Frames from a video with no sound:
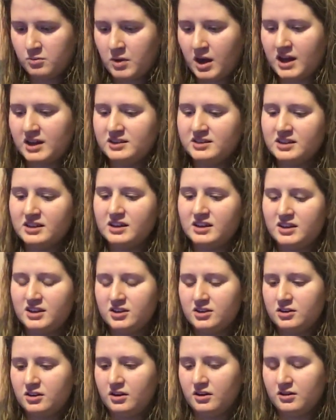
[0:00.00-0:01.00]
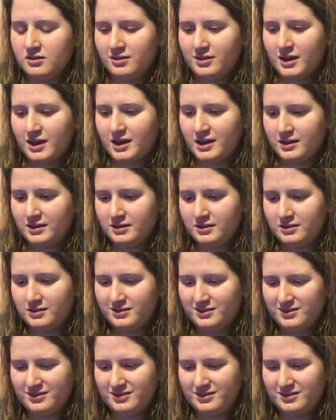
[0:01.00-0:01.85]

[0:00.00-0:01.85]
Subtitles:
I did hear that